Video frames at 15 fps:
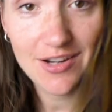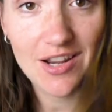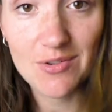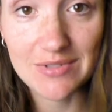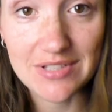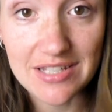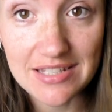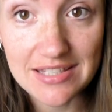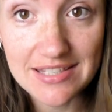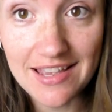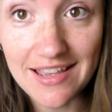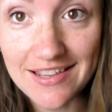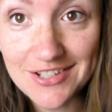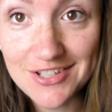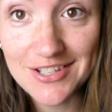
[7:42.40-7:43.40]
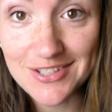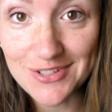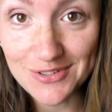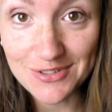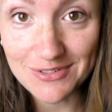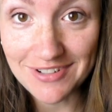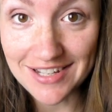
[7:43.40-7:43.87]
No one's concerned, she's
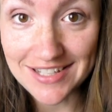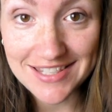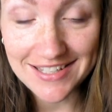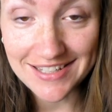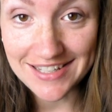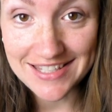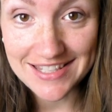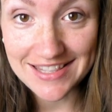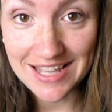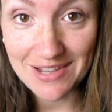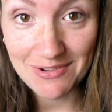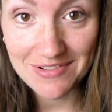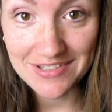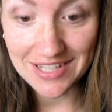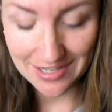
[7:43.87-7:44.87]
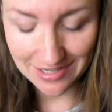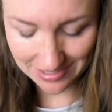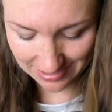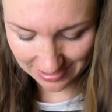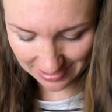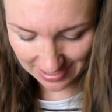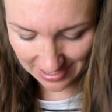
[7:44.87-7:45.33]
all the right size and now we've done
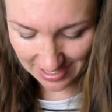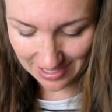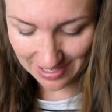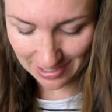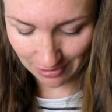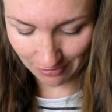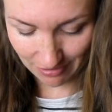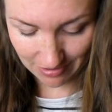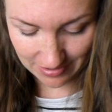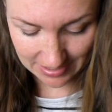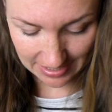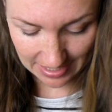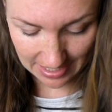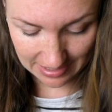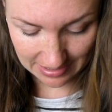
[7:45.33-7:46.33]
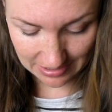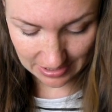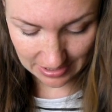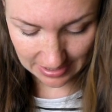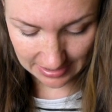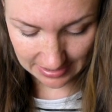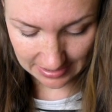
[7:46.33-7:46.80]
a growth scan and
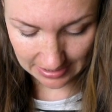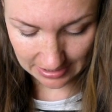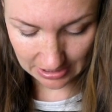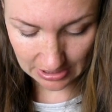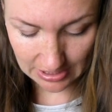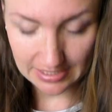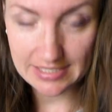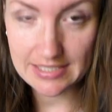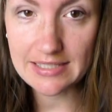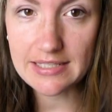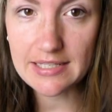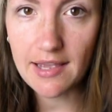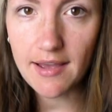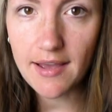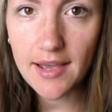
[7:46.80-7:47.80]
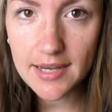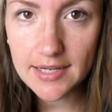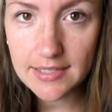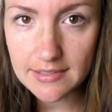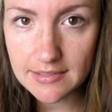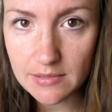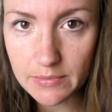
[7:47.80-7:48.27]
she's just a
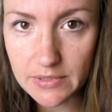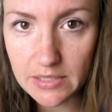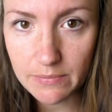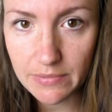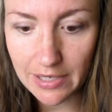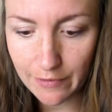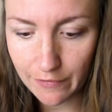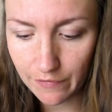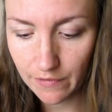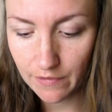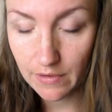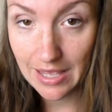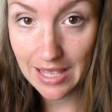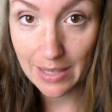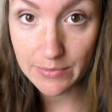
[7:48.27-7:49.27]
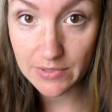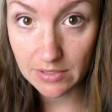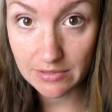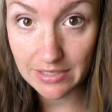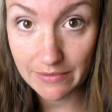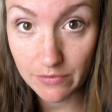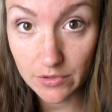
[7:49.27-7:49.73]
tiny little bit above
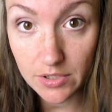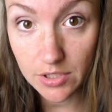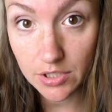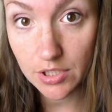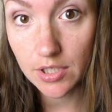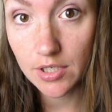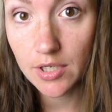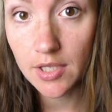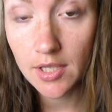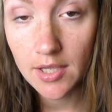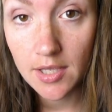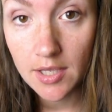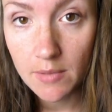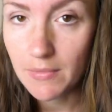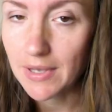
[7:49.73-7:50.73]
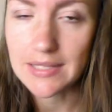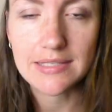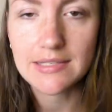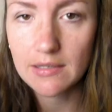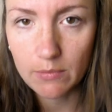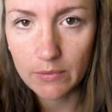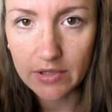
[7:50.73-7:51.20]
absolute average, but
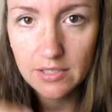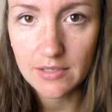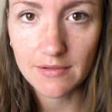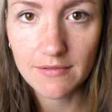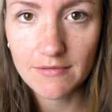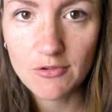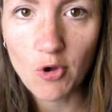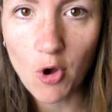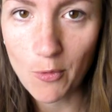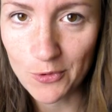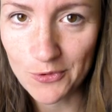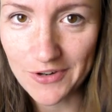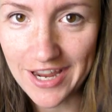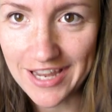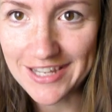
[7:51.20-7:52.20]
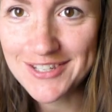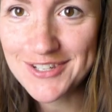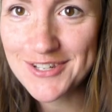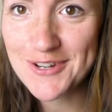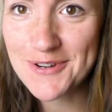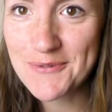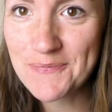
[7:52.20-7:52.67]
still within normal
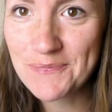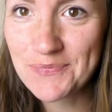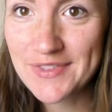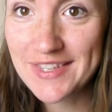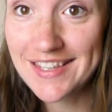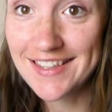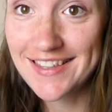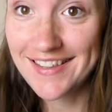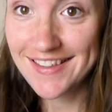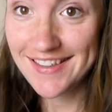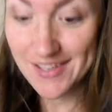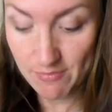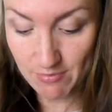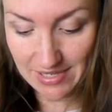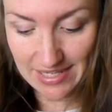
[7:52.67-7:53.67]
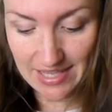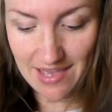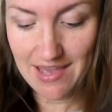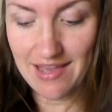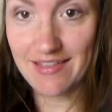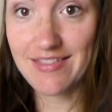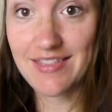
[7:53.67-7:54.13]
range. But
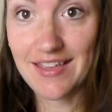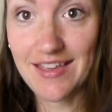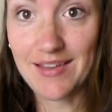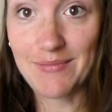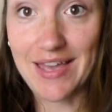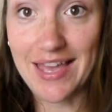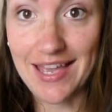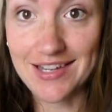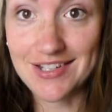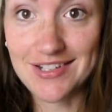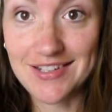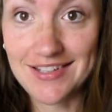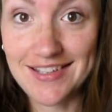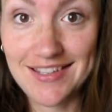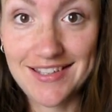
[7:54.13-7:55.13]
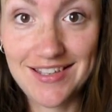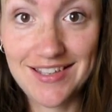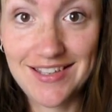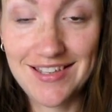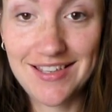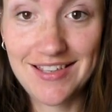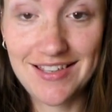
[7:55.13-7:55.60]
yeah, I think I'm actually
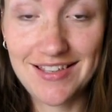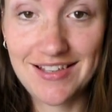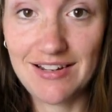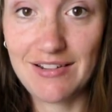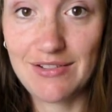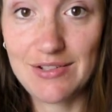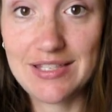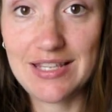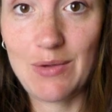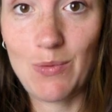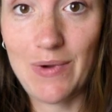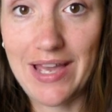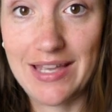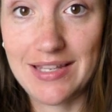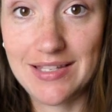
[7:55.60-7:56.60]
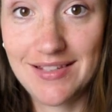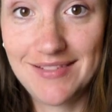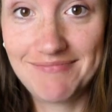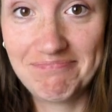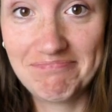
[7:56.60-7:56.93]
losing weight.